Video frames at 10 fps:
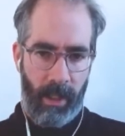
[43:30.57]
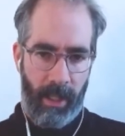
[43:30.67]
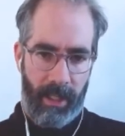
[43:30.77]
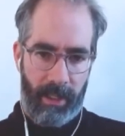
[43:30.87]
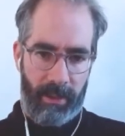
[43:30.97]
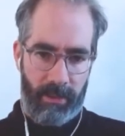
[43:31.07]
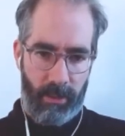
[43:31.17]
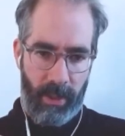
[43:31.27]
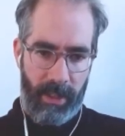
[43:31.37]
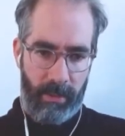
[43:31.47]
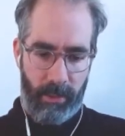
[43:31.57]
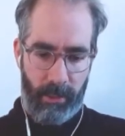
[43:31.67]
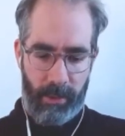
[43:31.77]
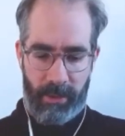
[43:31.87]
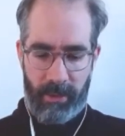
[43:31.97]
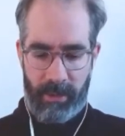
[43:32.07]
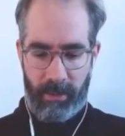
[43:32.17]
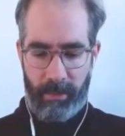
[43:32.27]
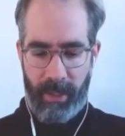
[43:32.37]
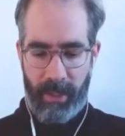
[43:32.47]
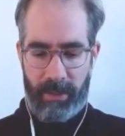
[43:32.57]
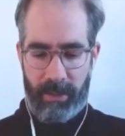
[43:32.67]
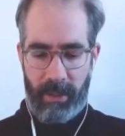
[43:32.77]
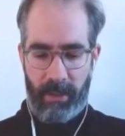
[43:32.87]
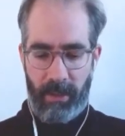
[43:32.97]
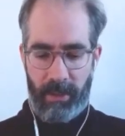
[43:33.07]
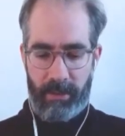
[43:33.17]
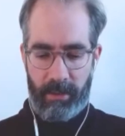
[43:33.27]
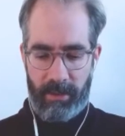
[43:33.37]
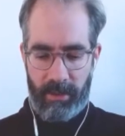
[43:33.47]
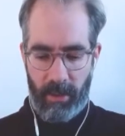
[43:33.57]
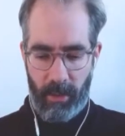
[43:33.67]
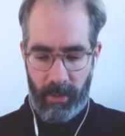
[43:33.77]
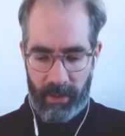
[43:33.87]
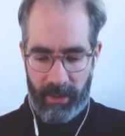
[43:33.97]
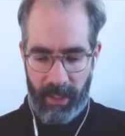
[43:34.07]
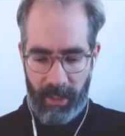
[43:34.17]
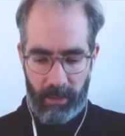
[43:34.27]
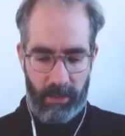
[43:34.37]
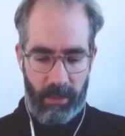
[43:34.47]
And it's really important, the pacing, also the slowing down.